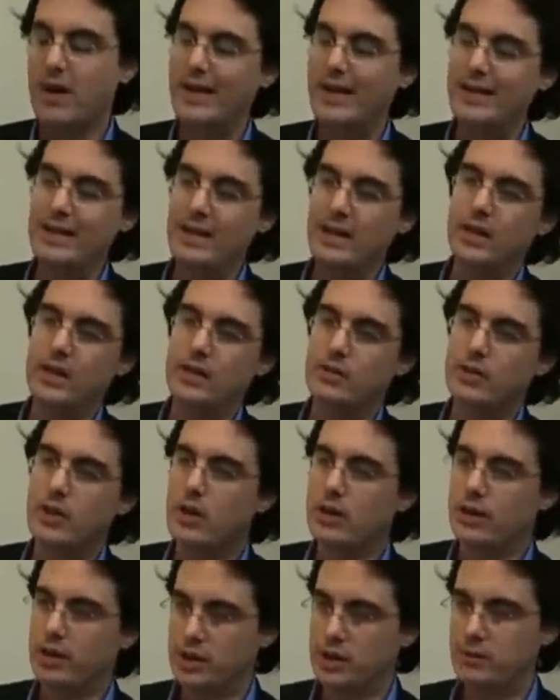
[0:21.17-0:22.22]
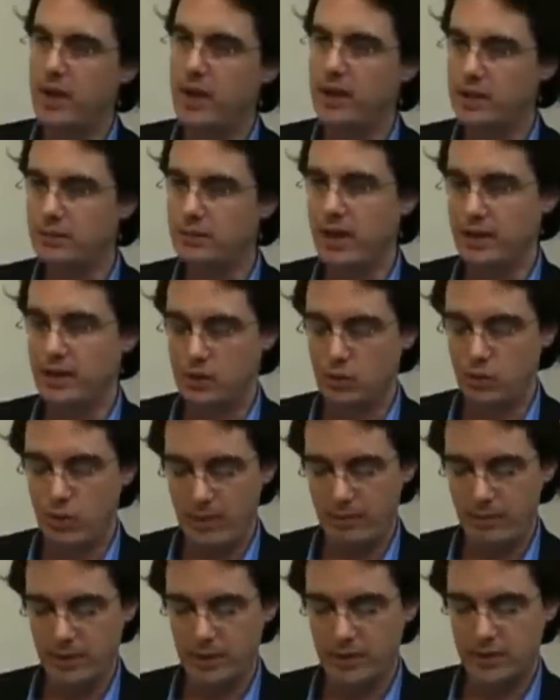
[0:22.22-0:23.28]
ideas regarding space-based
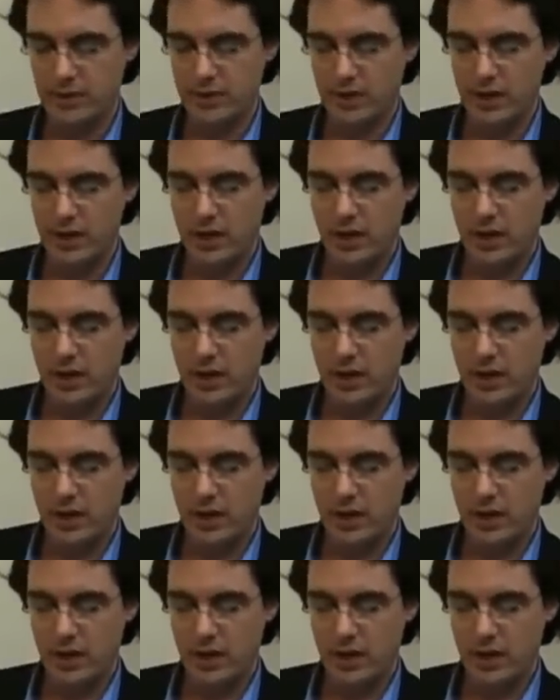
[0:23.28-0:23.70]
weapons